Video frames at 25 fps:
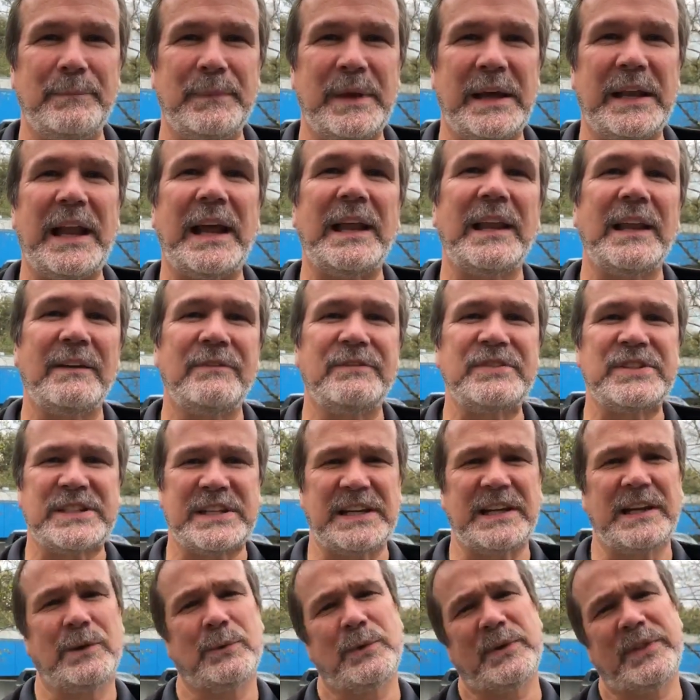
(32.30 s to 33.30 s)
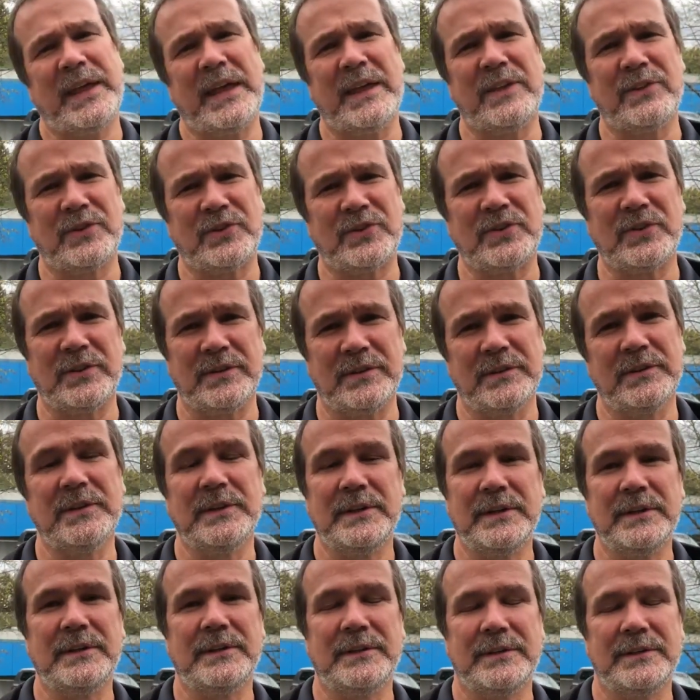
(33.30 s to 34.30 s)
Yep, and I love singing with Heather, too.
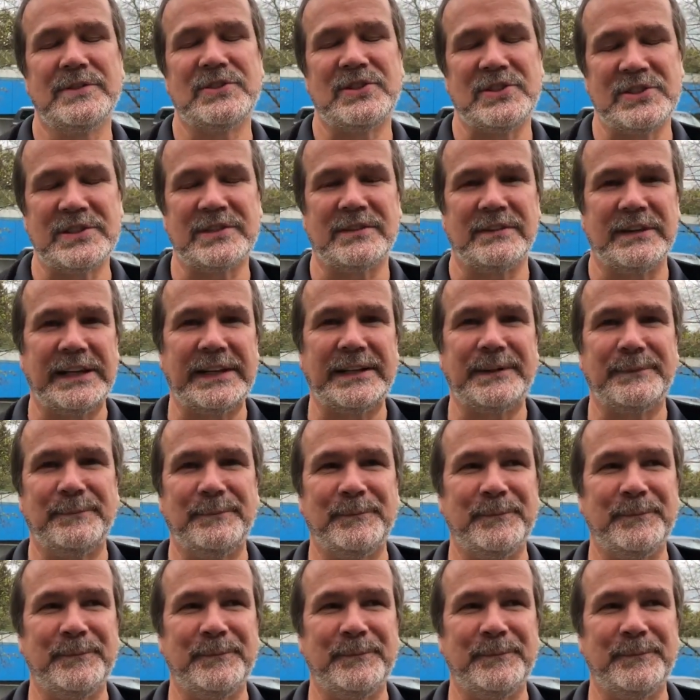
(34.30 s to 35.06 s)
She's great.